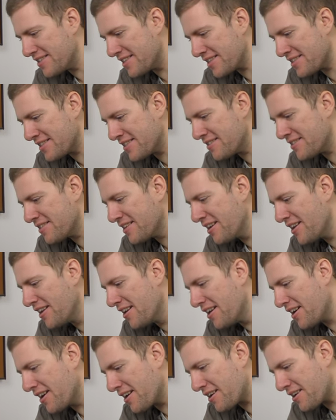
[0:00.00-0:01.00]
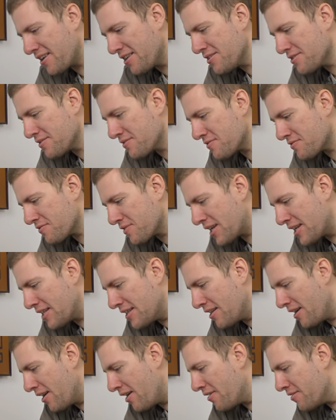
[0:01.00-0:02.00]
That's a, a colour of green
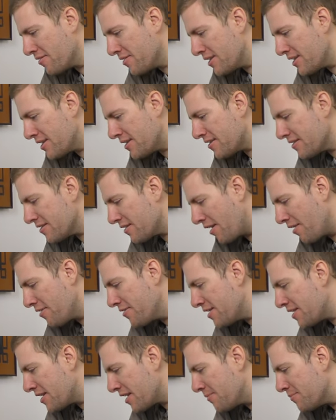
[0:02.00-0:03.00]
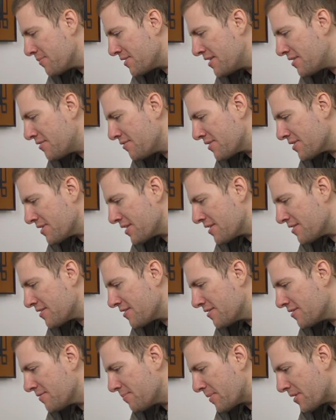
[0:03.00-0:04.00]
that only only comes into
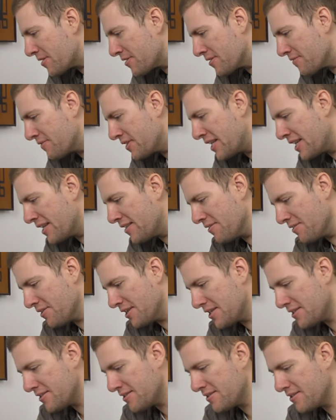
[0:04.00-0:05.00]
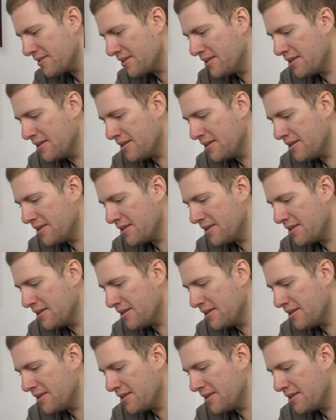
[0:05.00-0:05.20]
existence because of an illness.